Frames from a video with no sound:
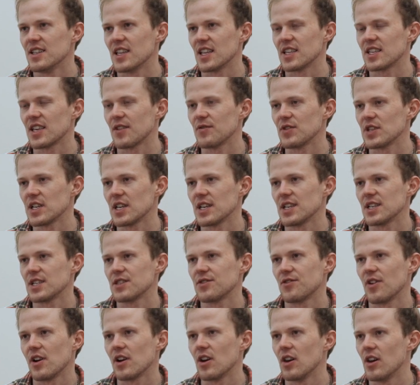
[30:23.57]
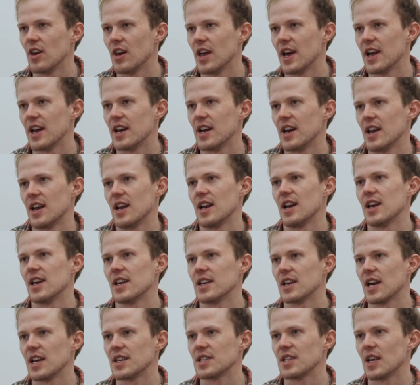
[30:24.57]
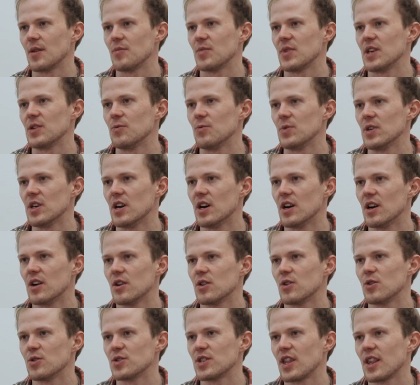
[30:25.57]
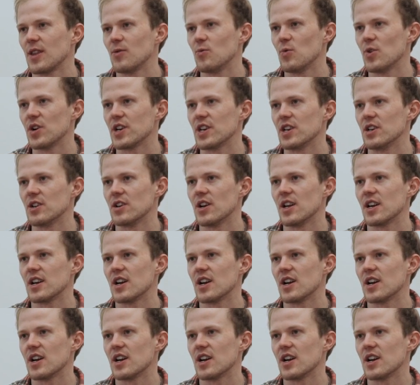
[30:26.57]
that's obviously a struggle and, and like as something we are constantly working on.